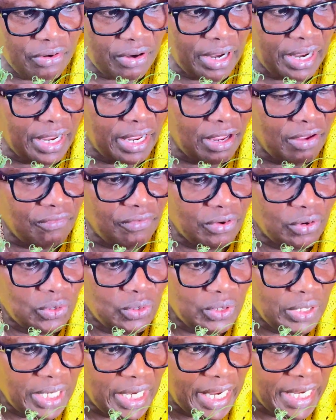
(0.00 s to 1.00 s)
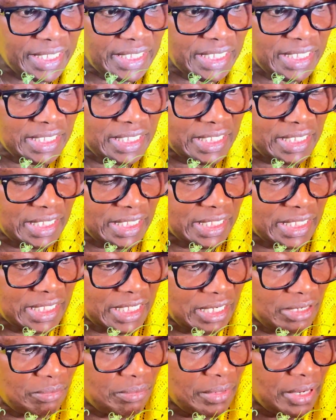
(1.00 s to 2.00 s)
I have a good lighting
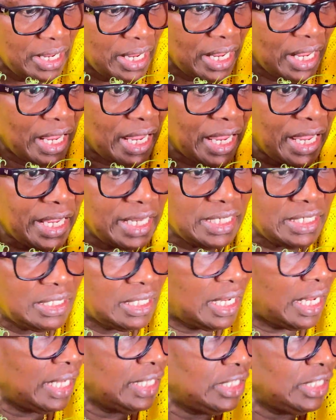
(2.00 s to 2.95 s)
system, and I